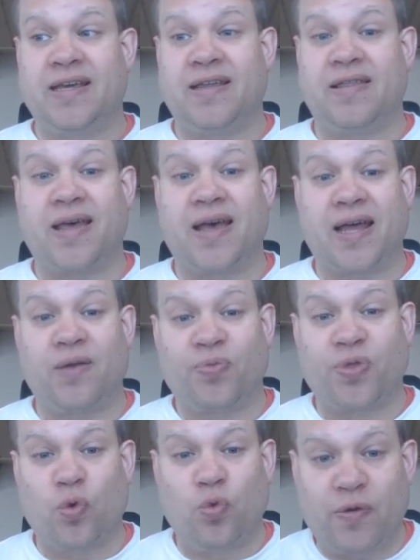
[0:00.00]

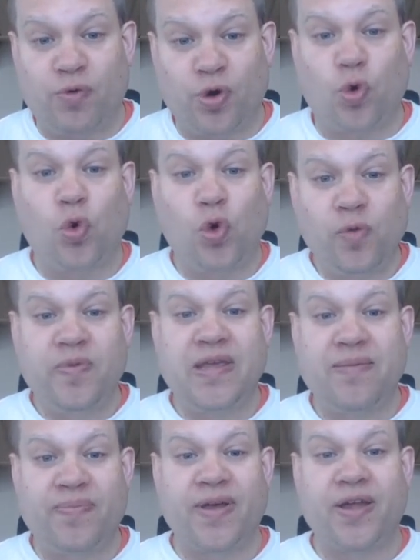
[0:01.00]
that we would all
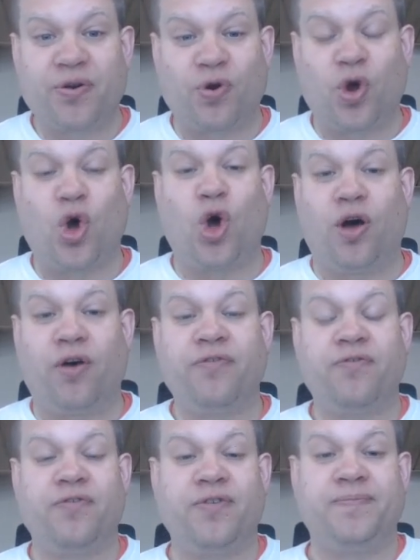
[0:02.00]
be better
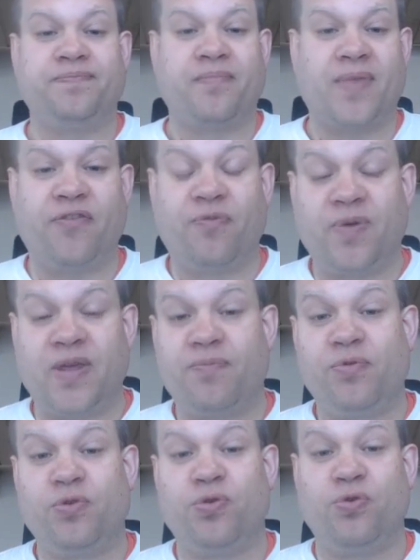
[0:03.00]
off if
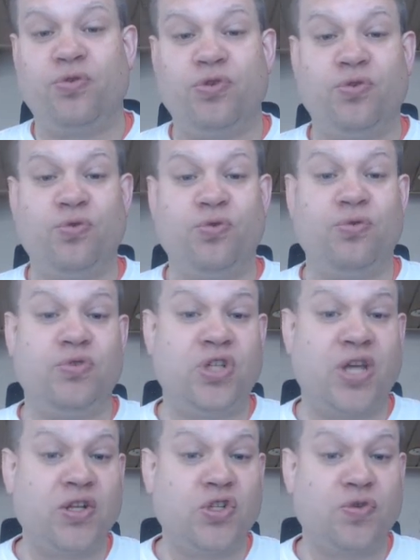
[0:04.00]
people who do
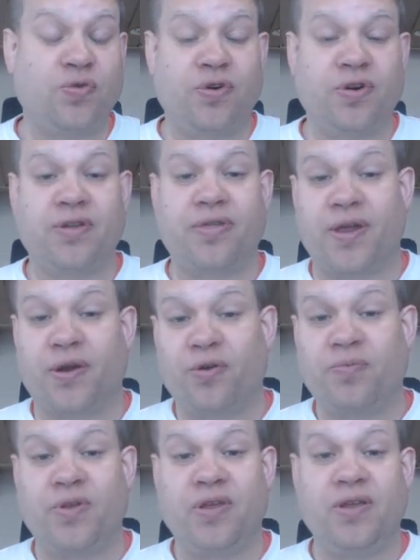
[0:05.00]
change work,
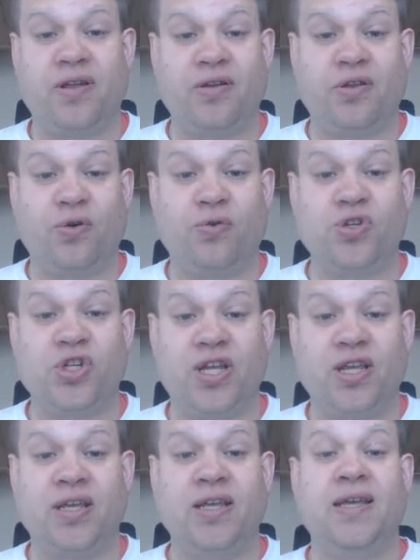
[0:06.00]
therapy, and
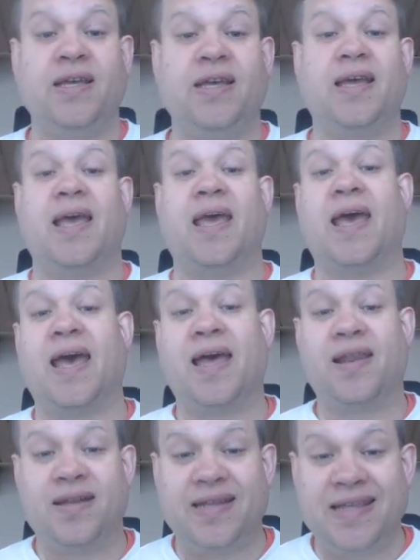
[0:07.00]
coaching
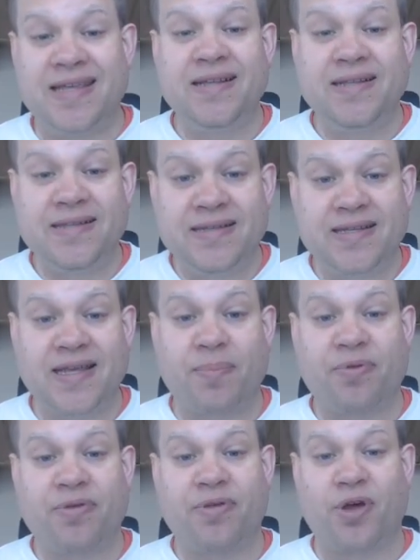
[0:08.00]
had an
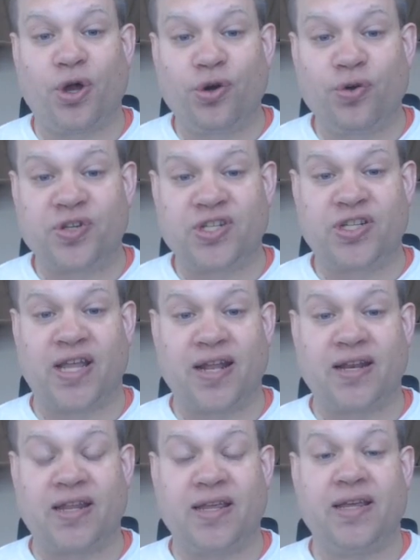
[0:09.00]
in-depth
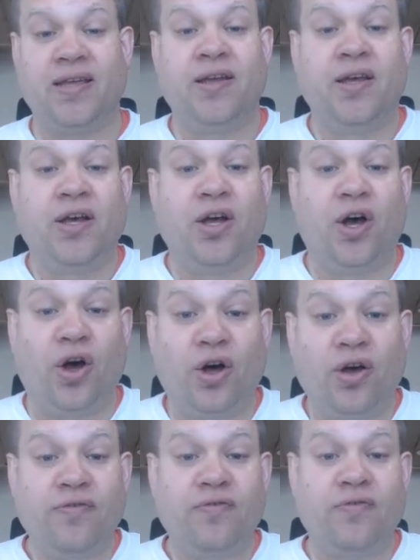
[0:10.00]
understanding
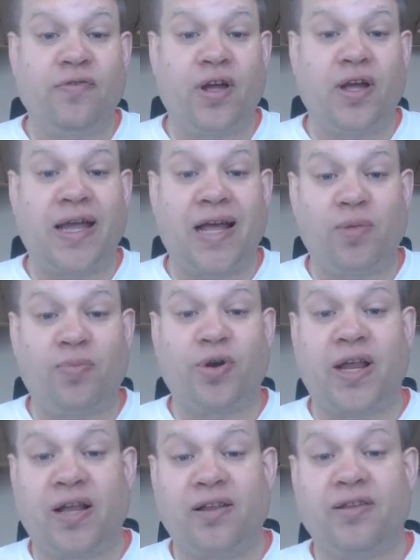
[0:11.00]
of
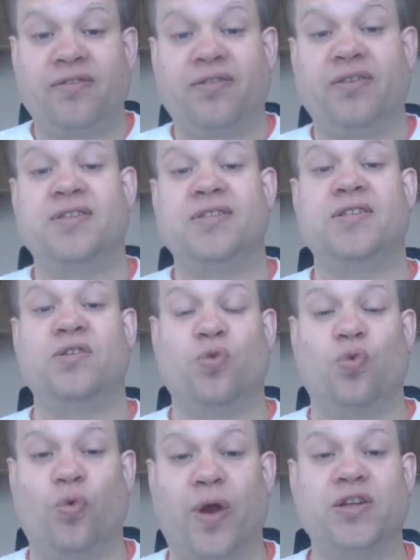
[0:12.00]
Albert Ellis's
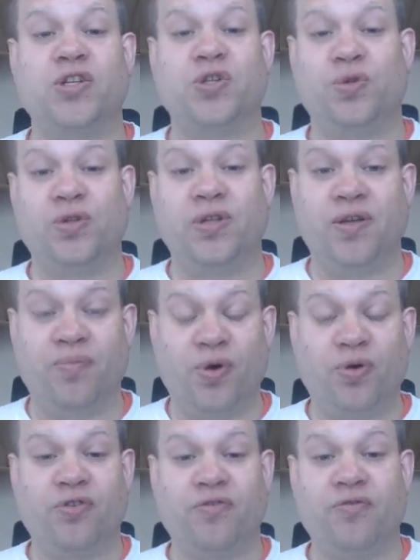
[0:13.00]
rational
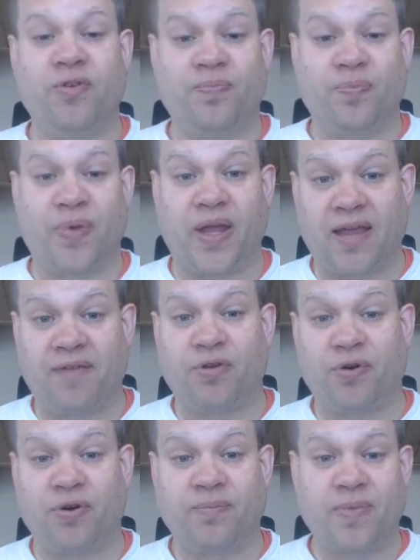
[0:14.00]
emotive
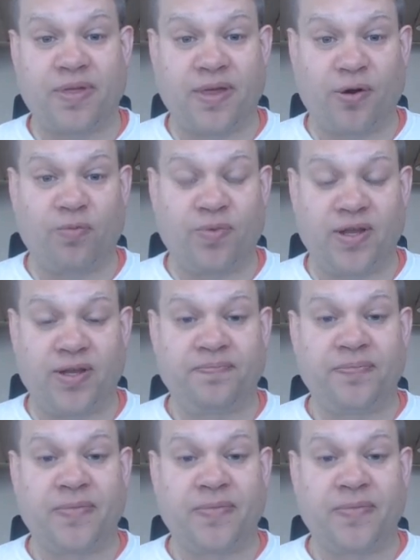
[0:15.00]
behavior therapy.